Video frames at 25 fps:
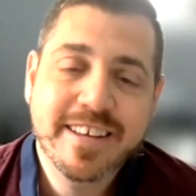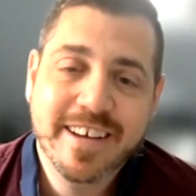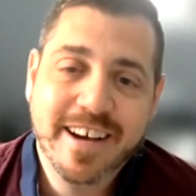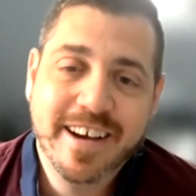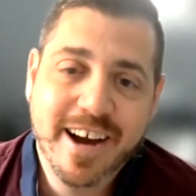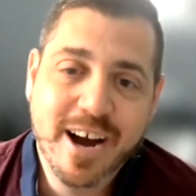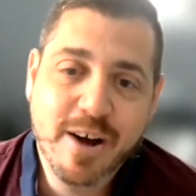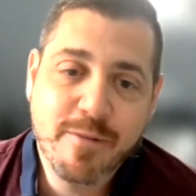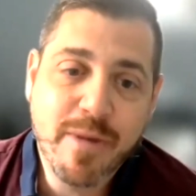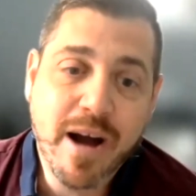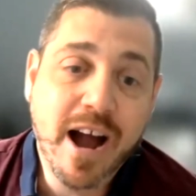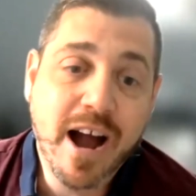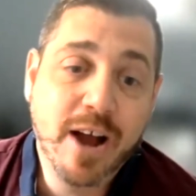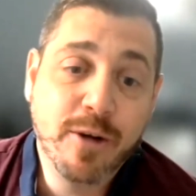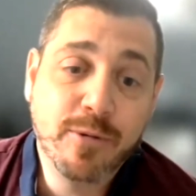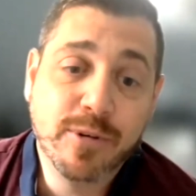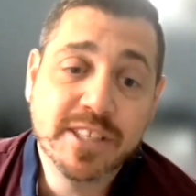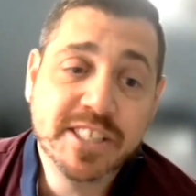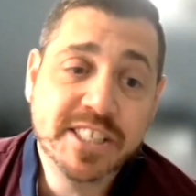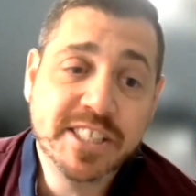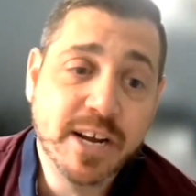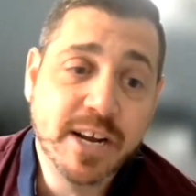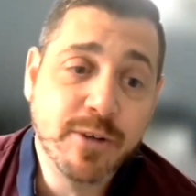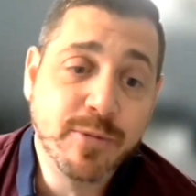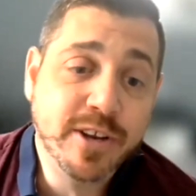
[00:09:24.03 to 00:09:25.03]
I will
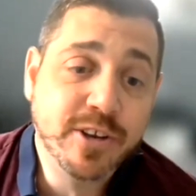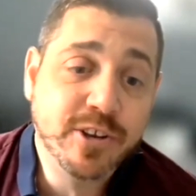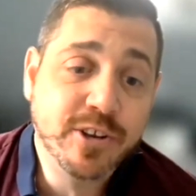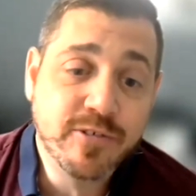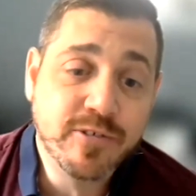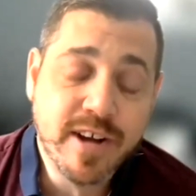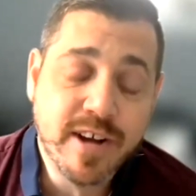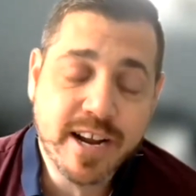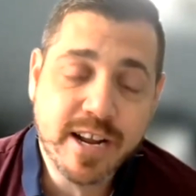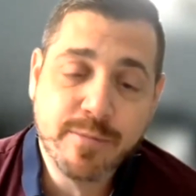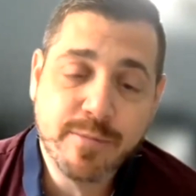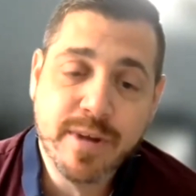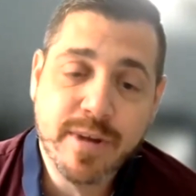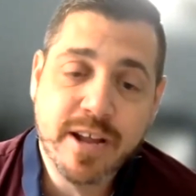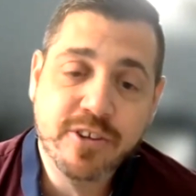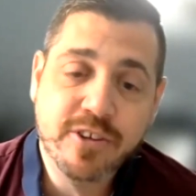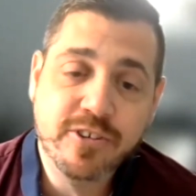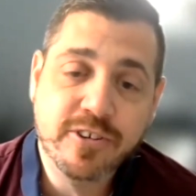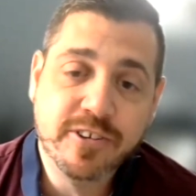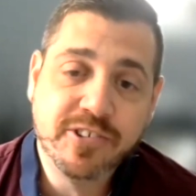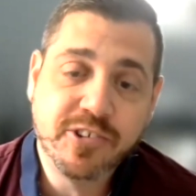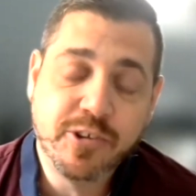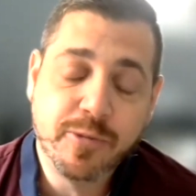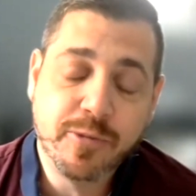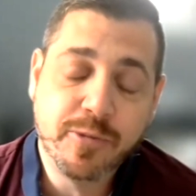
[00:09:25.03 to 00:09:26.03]
say we do recommend
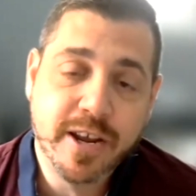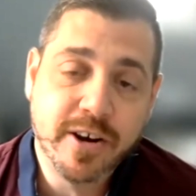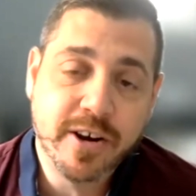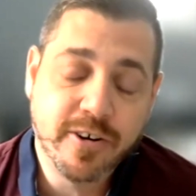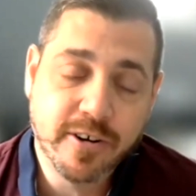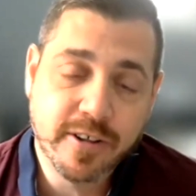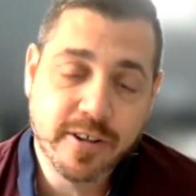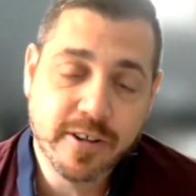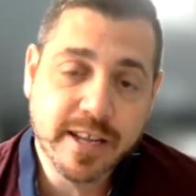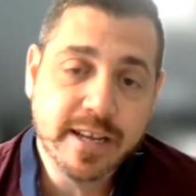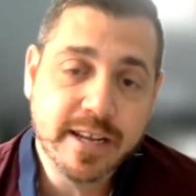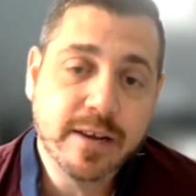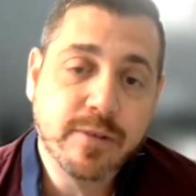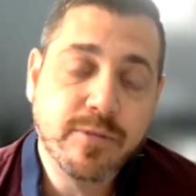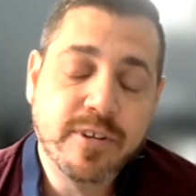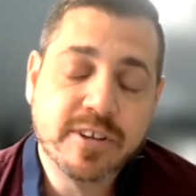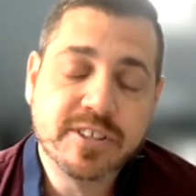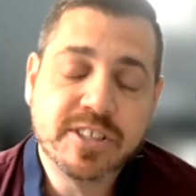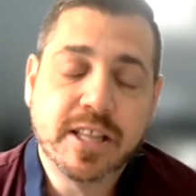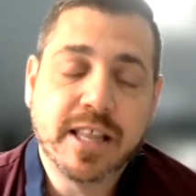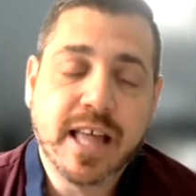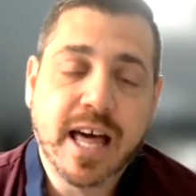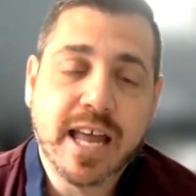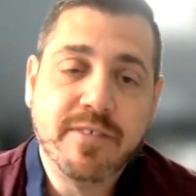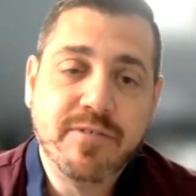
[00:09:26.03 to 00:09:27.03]
you submit early. There's
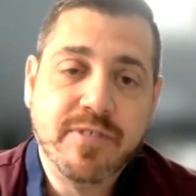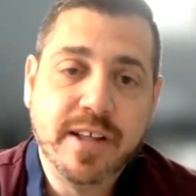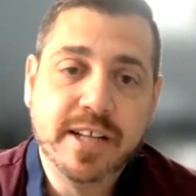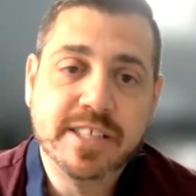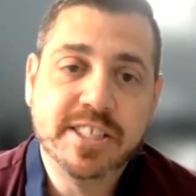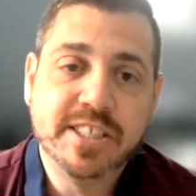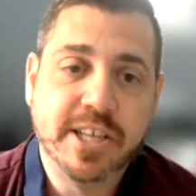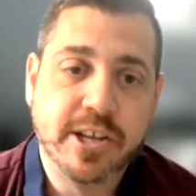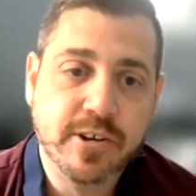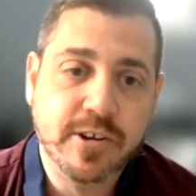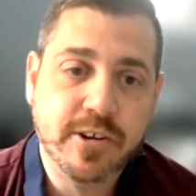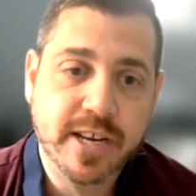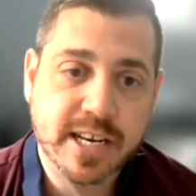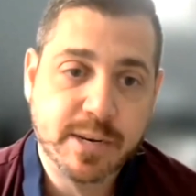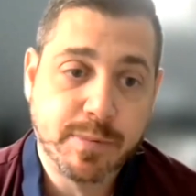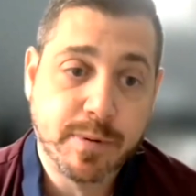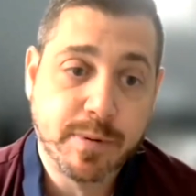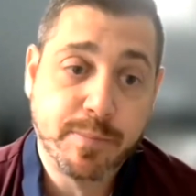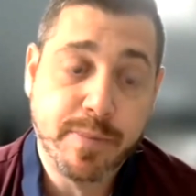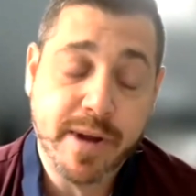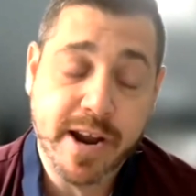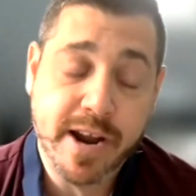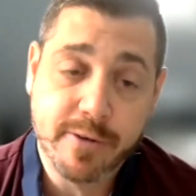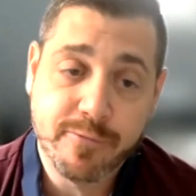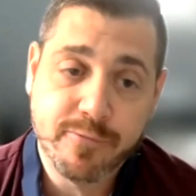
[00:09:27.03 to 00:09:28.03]
a lot of things that you need to
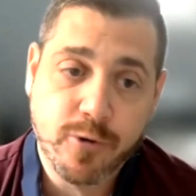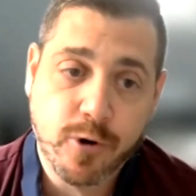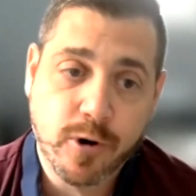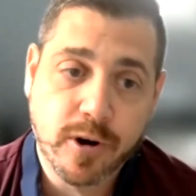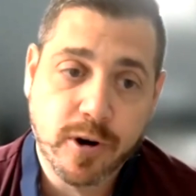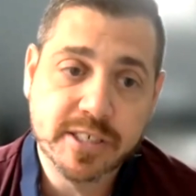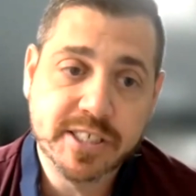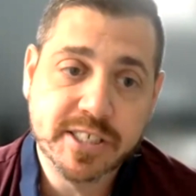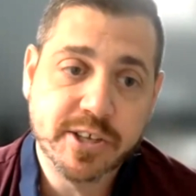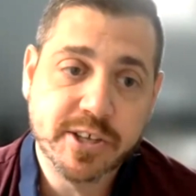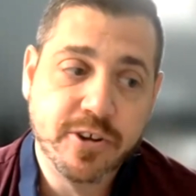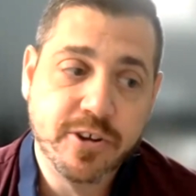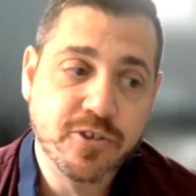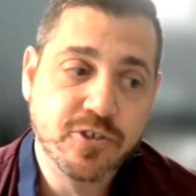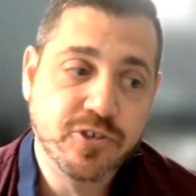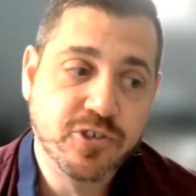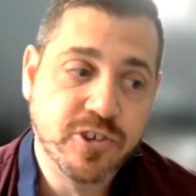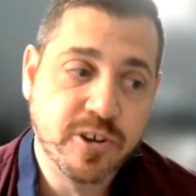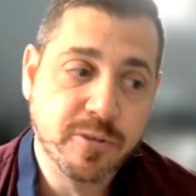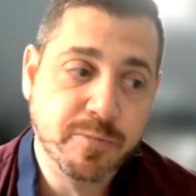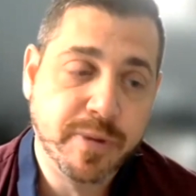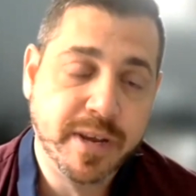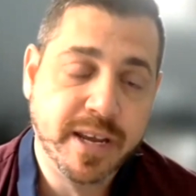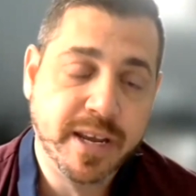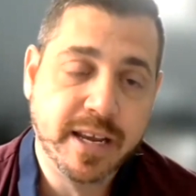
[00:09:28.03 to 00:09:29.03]
prepare for, so you
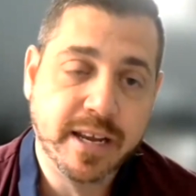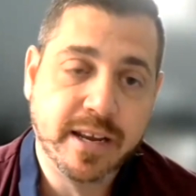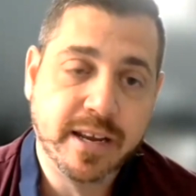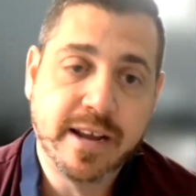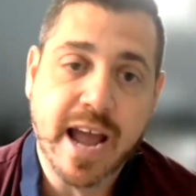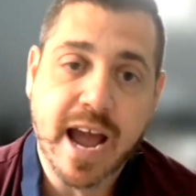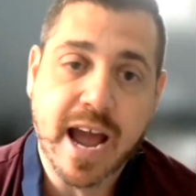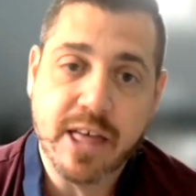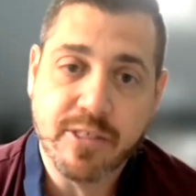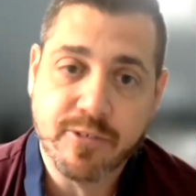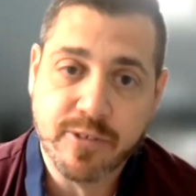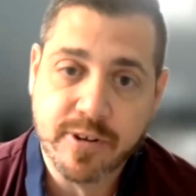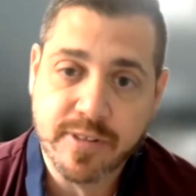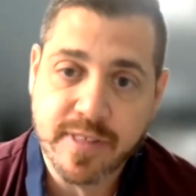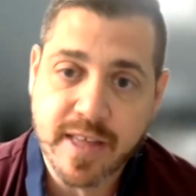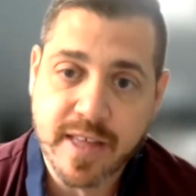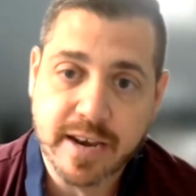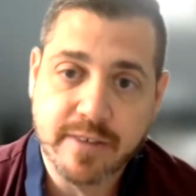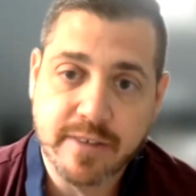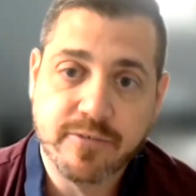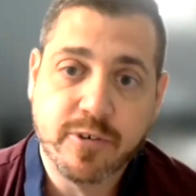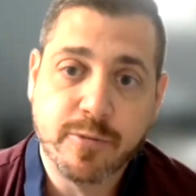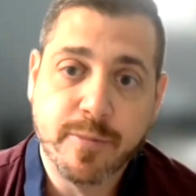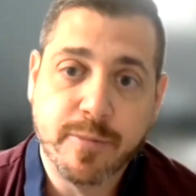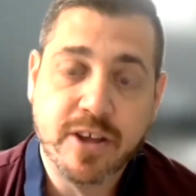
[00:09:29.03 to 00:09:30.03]
should be gathering that
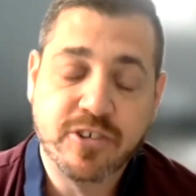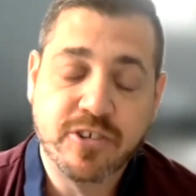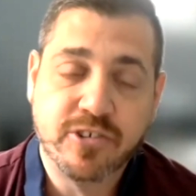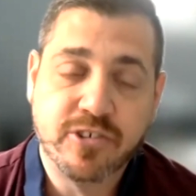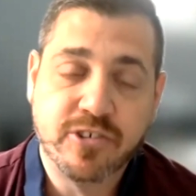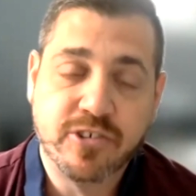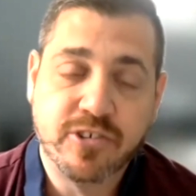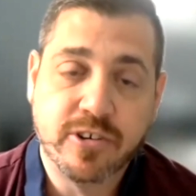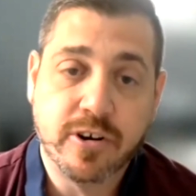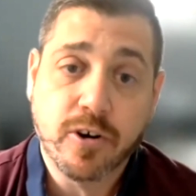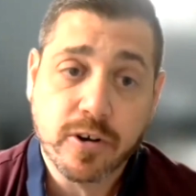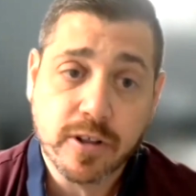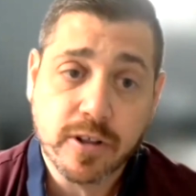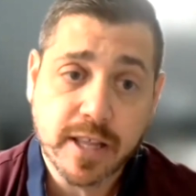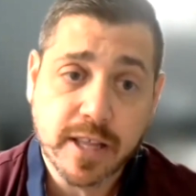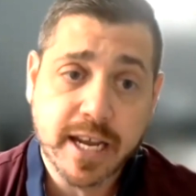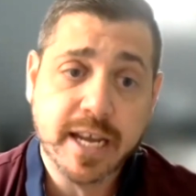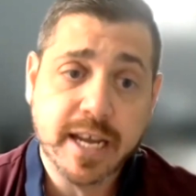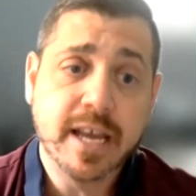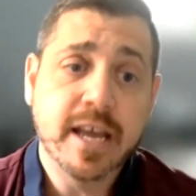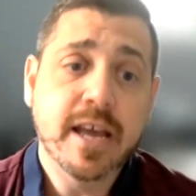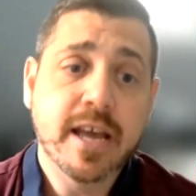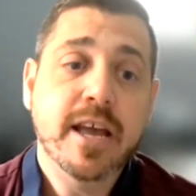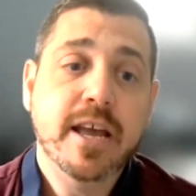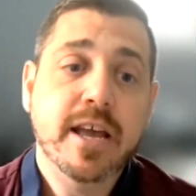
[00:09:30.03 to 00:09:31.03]
information
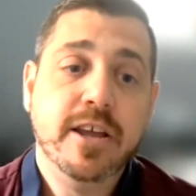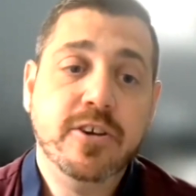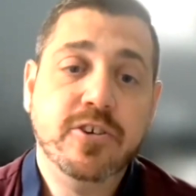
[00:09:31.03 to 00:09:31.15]
early.